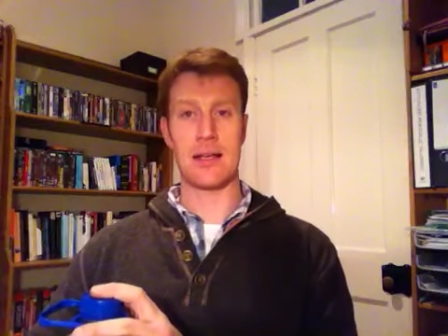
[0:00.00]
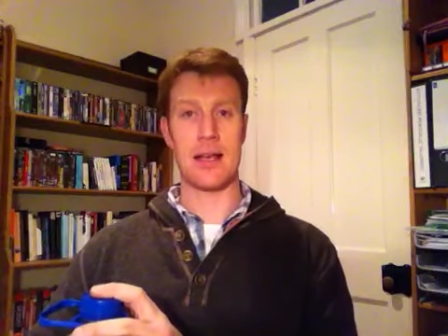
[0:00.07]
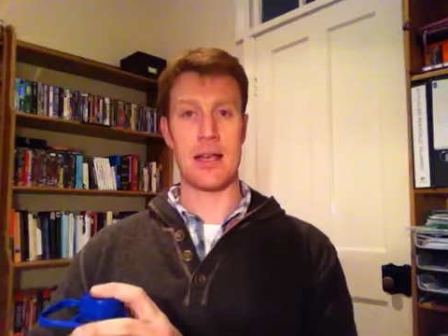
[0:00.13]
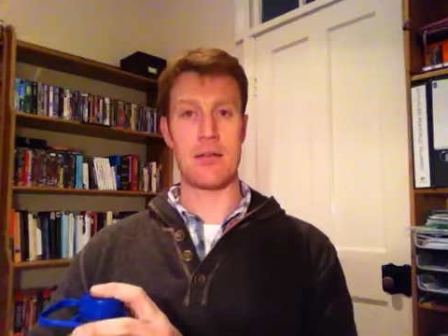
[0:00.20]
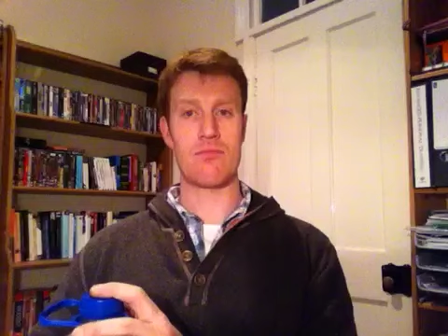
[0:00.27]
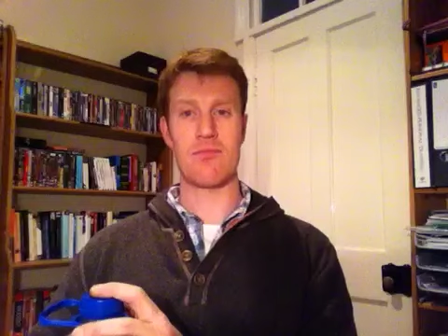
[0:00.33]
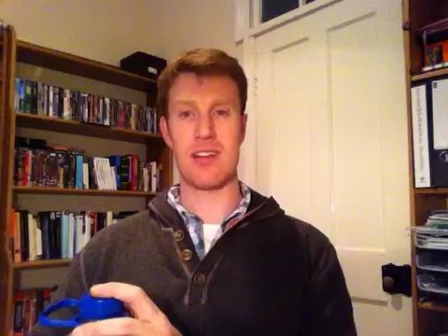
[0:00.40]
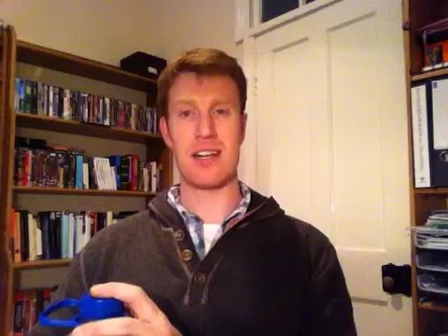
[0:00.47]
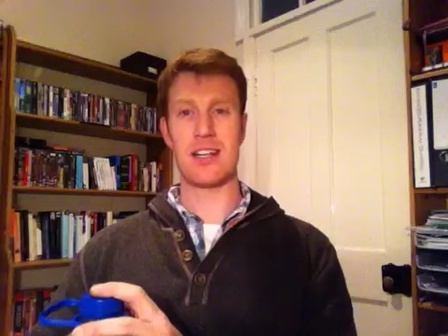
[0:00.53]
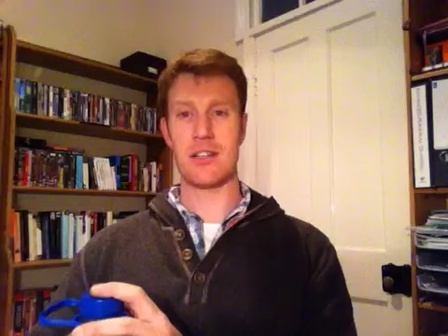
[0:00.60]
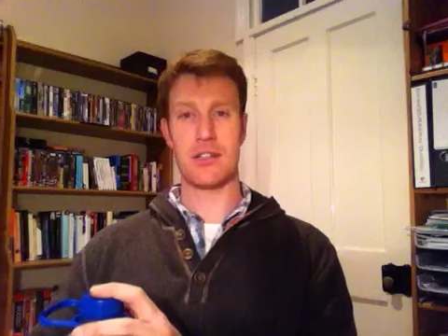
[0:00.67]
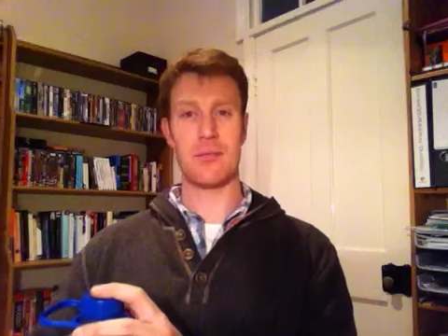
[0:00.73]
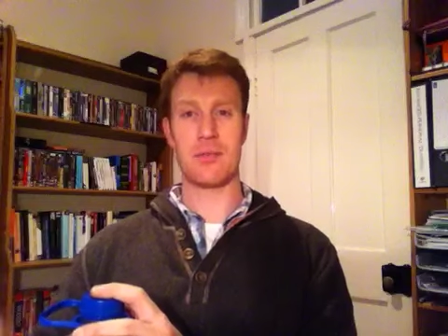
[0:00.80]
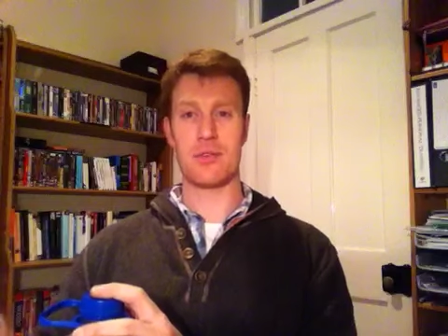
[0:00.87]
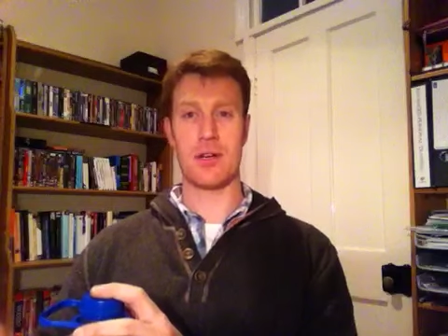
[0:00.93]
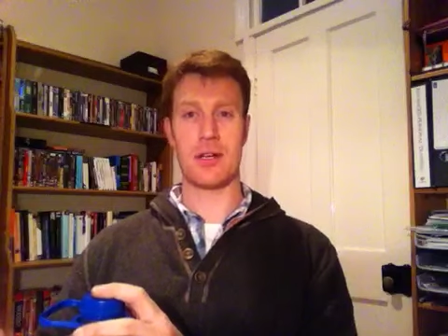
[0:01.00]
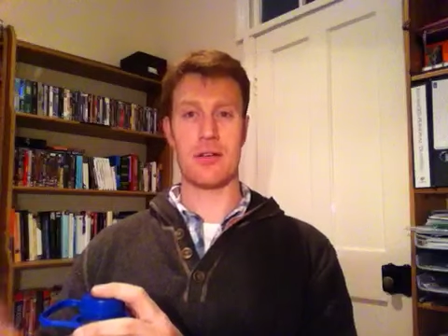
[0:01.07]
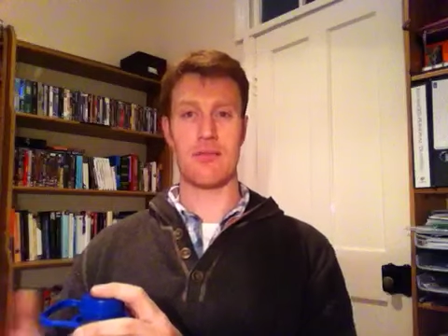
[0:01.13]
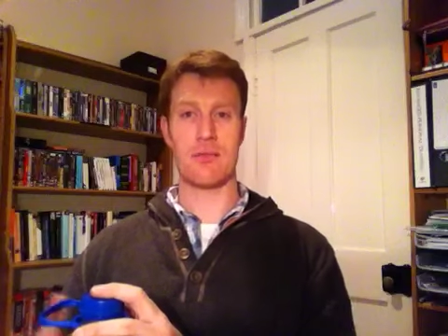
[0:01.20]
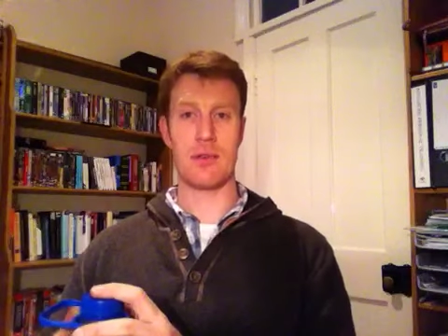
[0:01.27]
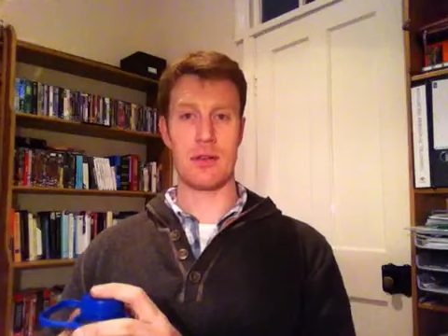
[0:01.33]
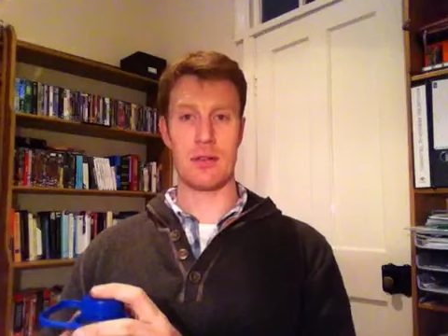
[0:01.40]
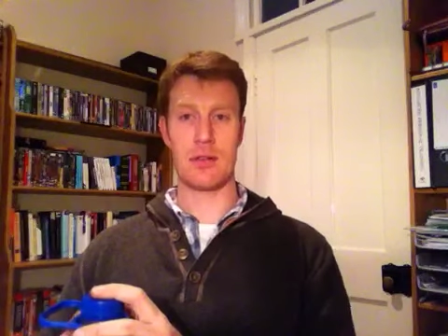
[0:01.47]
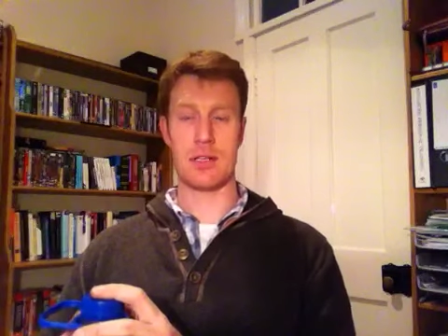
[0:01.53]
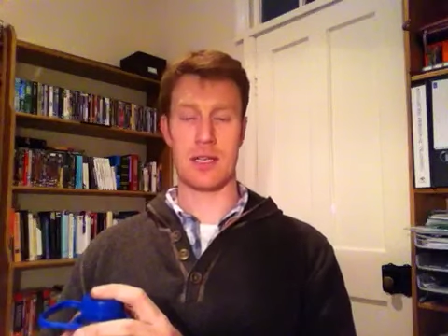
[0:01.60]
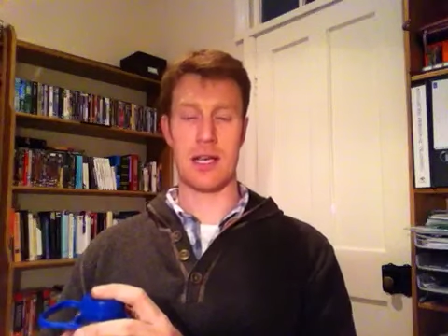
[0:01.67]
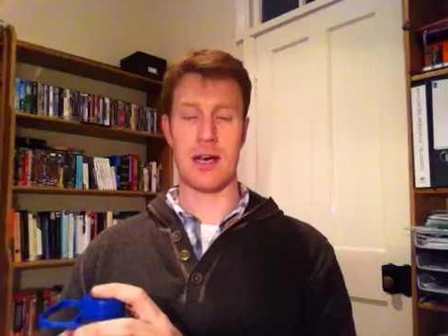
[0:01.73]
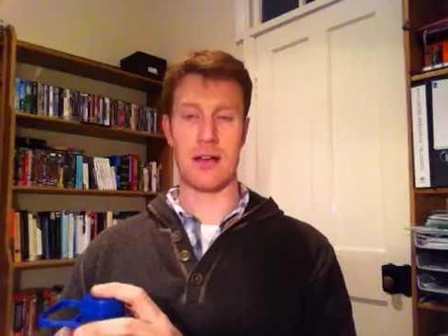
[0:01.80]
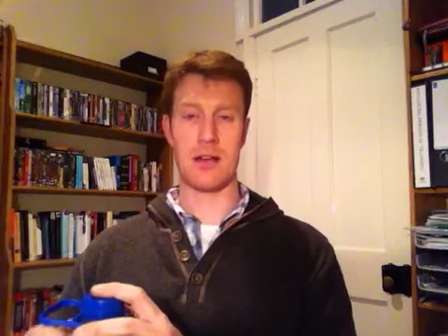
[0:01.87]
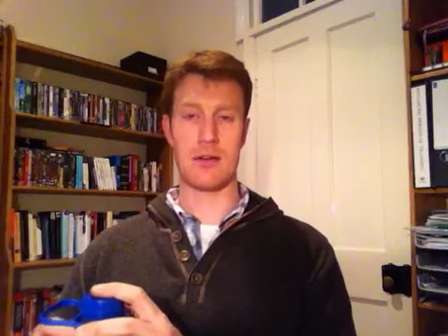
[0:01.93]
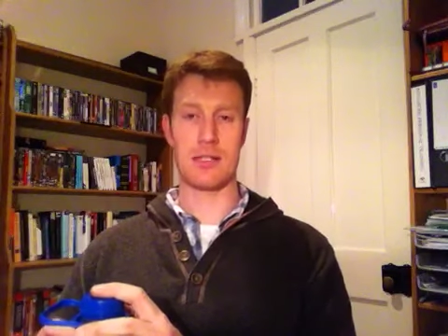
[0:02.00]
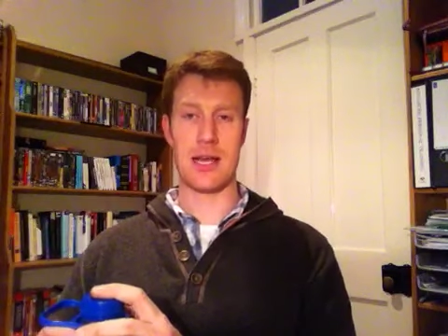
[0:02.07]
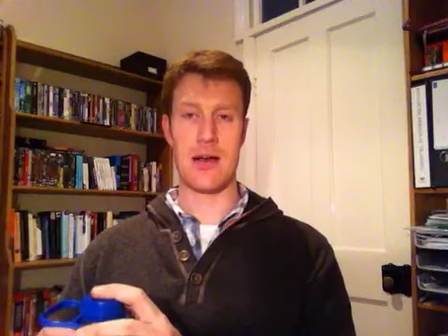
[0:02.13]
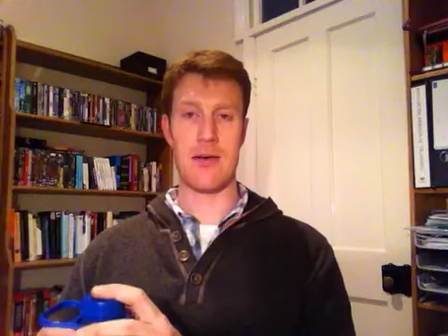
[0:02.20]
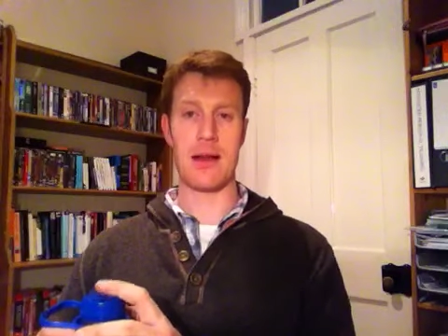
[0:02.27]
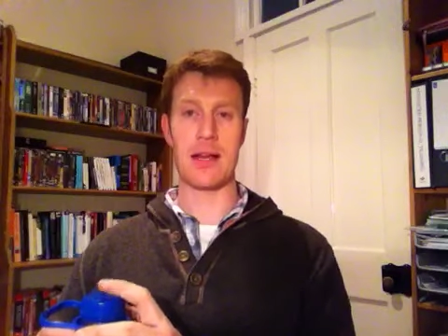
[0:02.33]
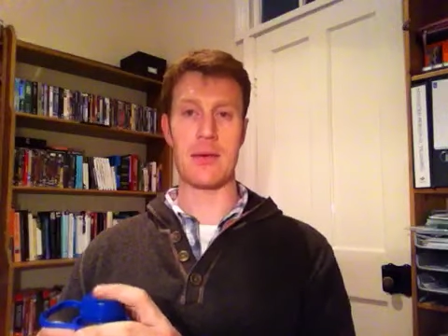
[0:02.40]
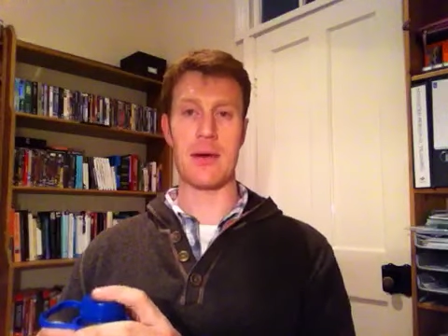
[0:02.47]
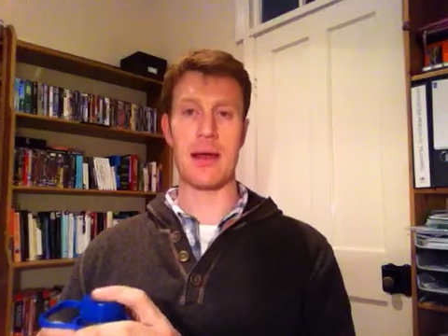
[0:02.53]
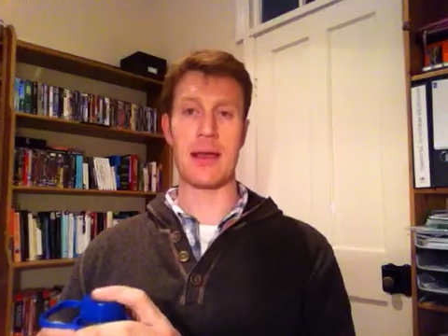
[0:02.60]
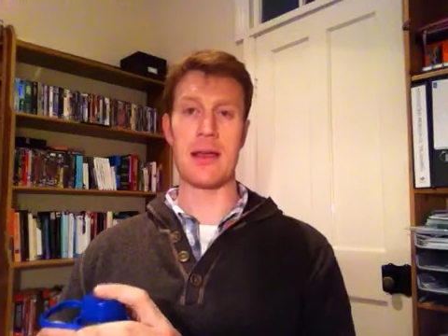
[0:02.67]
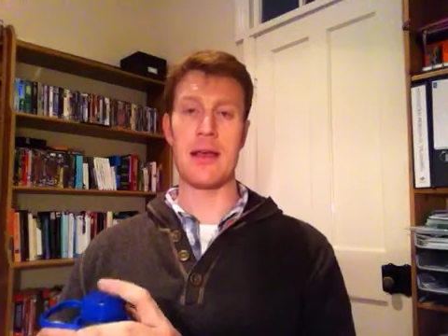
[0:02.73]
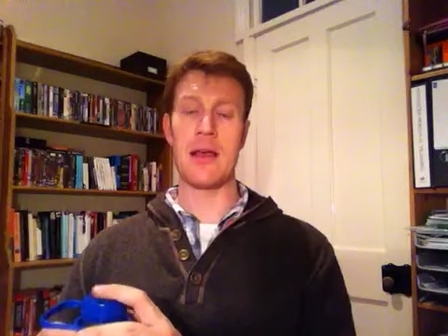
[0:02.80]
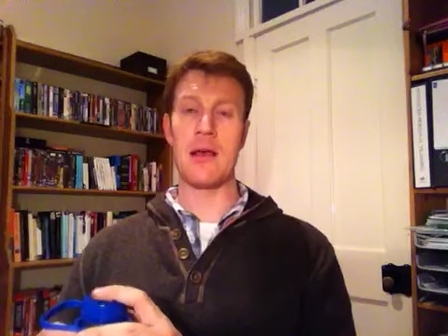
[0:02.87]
Okay, really, you should be trying to cut those out anyway.